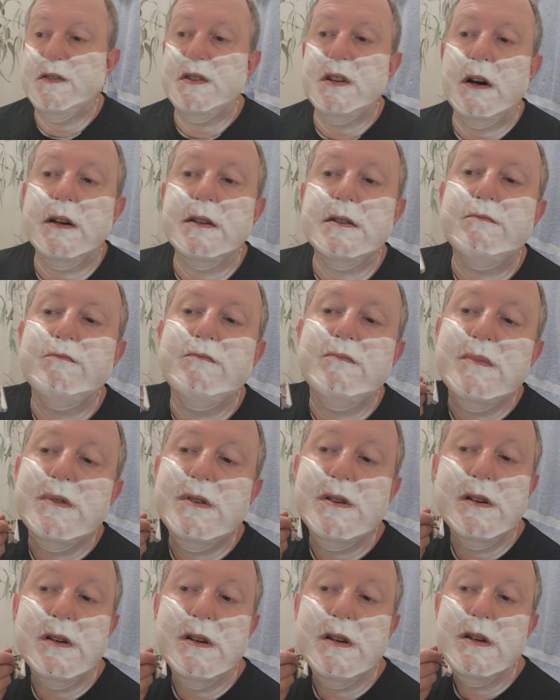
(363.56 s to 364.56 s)
So it's
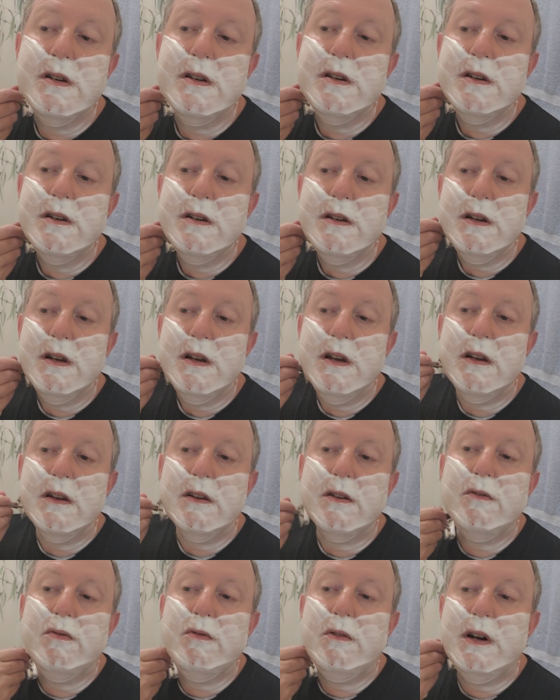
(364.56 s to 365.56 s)

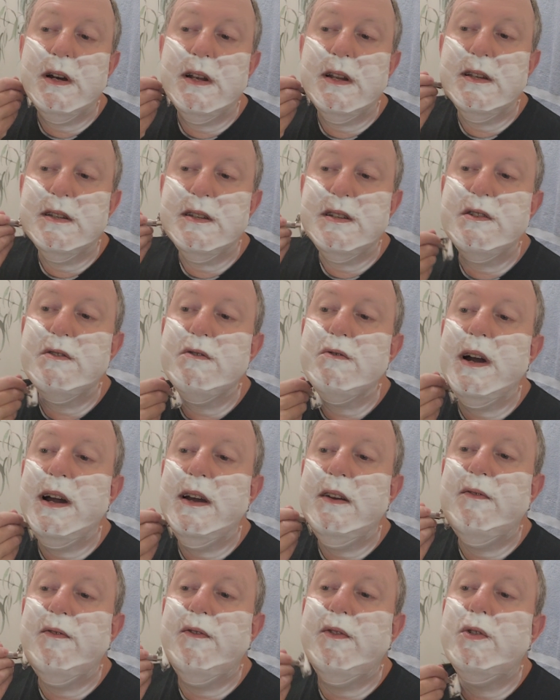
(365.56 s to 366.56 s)
quite a
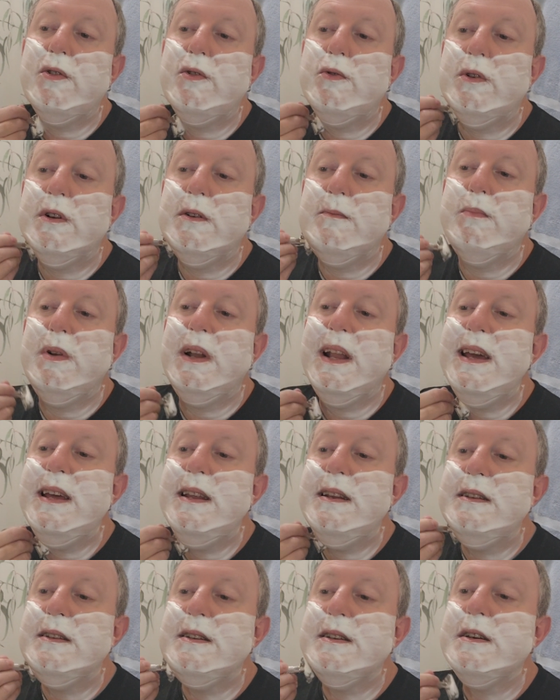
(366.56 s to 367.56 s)
straightforward
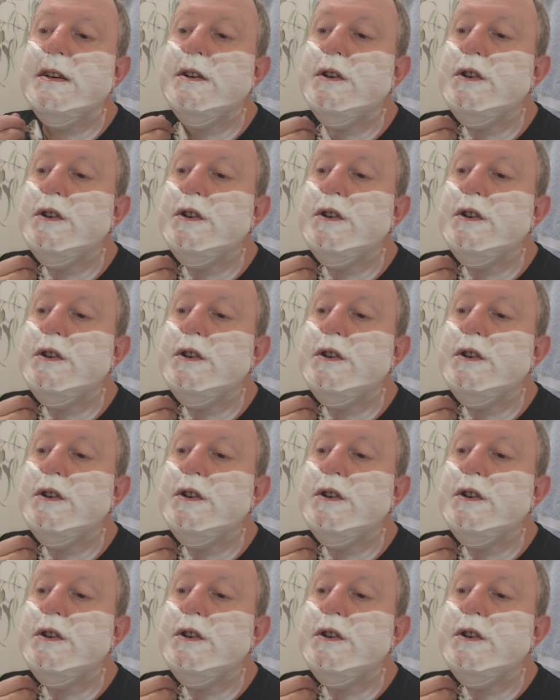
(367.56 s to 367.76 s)
blend.